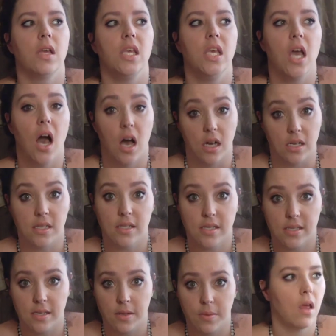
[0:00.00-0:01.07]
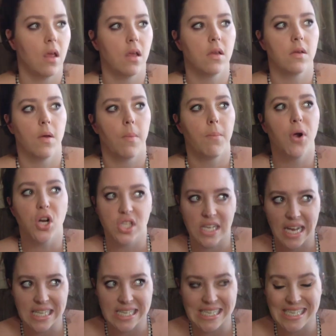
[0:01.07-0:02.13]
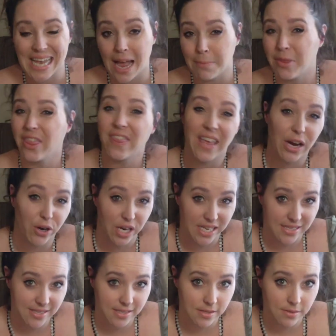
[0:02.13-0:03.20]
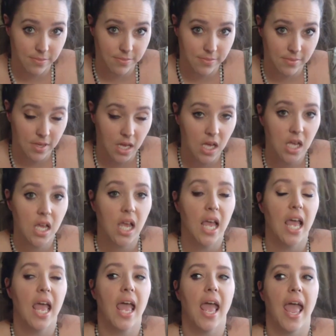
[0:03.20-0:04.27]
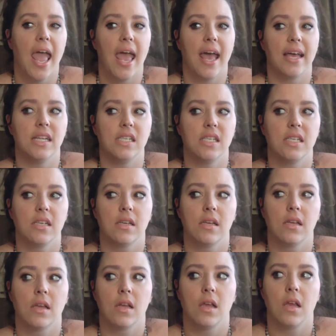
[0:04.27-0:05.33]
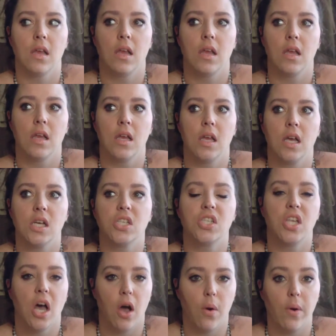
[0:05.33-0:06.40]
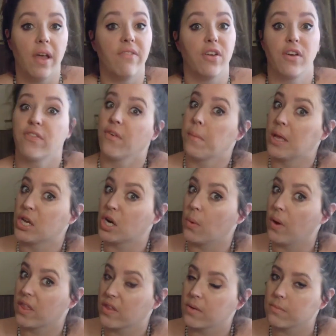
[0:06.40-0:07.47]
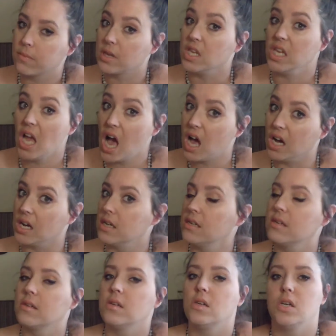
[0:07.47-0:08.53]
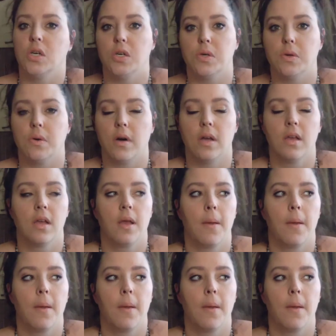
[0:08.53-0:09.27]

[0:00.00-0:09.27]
Jung's personality type theories. And so, if you're familiar with Jung, who